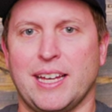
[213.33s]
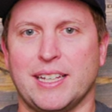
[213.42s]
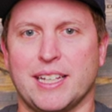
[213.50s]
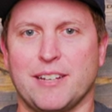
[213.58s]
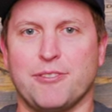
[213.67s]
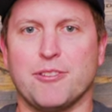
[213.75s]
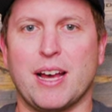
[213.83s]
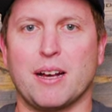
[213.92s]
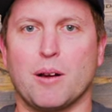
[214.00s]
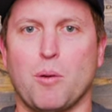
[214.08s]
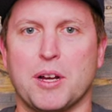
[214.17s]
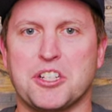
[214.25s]
And if you've
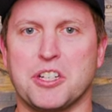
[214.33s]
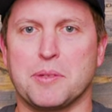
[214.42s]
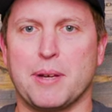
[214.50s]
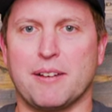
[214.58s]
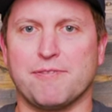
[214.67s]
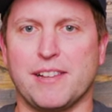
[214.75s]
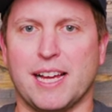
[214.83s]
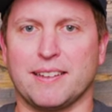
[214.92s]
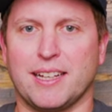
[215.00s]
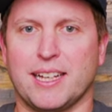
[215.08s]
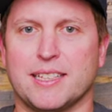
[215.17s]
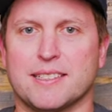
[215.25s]
got questions about fly
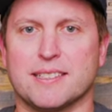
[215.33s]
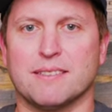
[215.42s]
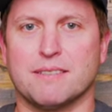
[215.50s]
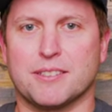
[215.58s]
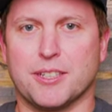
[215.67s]
lines,